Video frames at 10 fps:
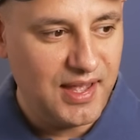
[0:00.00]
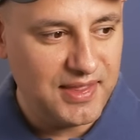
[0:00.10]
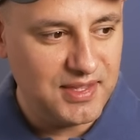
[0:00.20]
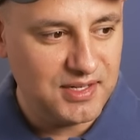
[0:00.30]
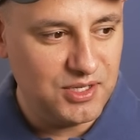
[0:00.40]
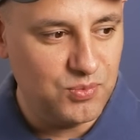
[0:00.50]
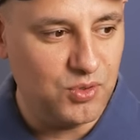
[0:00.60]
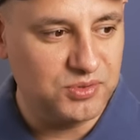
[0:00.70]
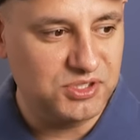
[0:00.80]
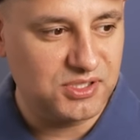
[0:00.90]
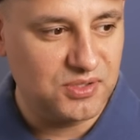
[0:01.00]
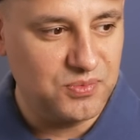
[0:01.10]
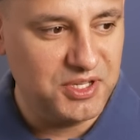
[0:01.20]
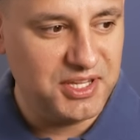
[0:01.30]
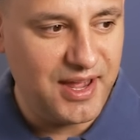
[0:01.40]
and then it won't
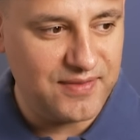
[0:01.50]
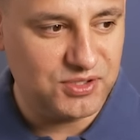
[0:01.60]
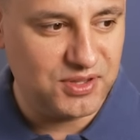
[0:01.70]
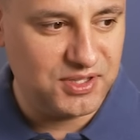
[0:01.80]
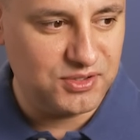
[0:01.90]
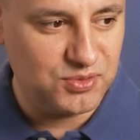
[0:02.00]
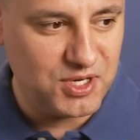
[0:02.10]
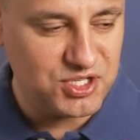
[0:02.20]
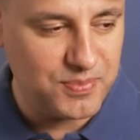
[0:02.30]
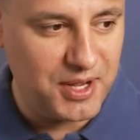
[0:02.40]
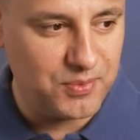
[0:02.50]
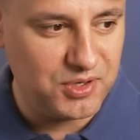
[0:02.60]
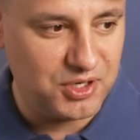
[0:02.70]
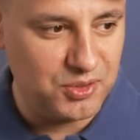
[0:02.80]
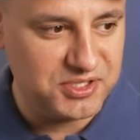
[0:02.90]
really have to think too much about
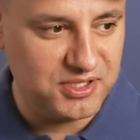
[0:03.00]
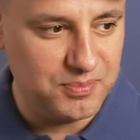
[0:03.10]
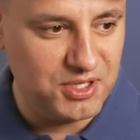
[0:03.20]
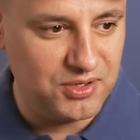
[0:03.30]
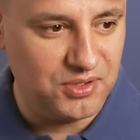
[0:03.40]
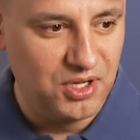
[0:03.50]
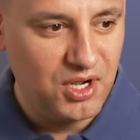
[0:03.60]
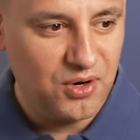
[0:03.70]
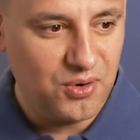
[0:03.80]
what goes in the middle,